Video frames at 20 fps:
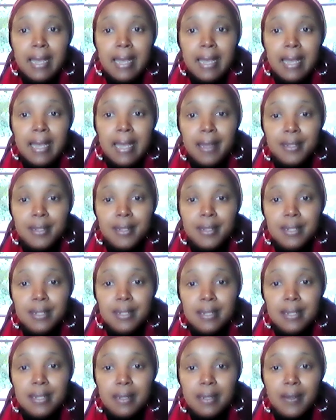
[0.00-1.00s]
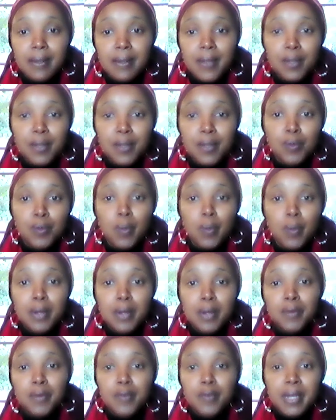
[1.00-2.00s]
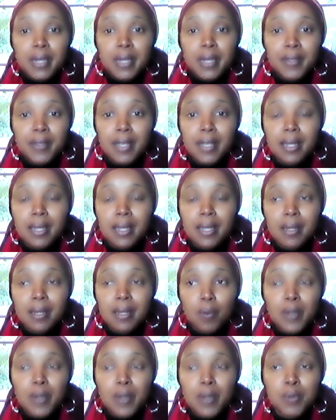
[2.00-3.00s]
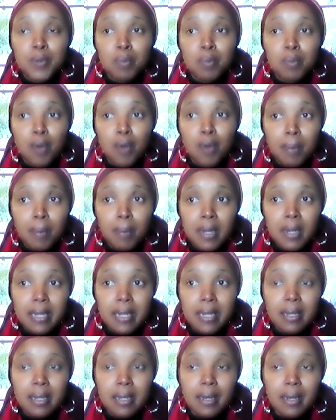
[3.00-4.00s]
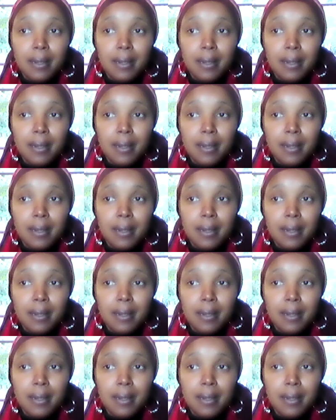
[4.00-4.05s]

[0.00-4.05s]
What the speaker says: And yeah, and I think once we properly